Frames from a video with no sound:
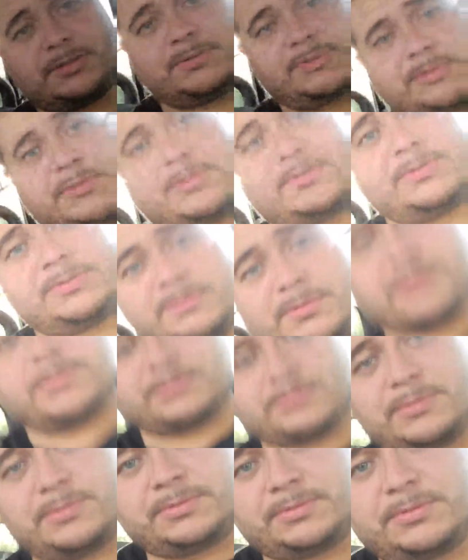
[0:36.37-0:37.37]
or
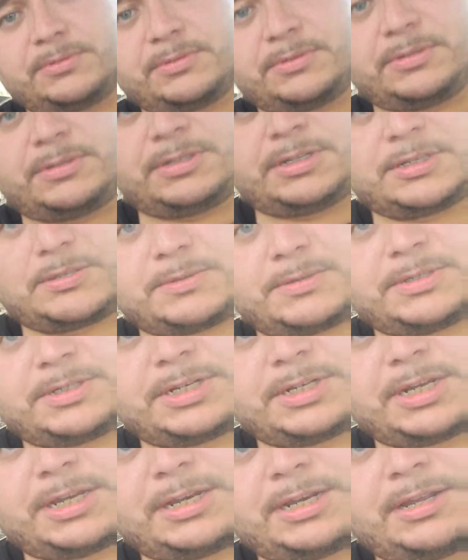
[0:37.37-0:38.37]
you guys want to
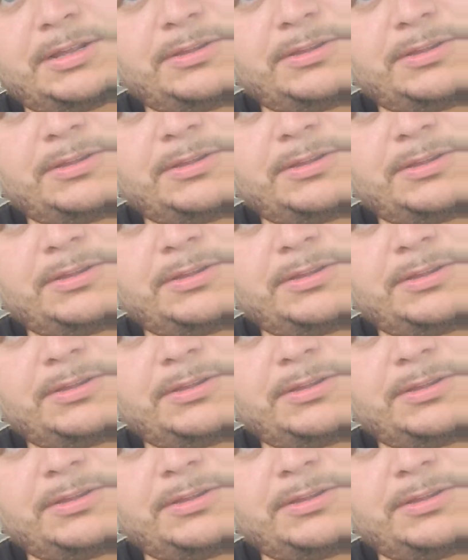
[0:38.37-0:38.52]
check it out a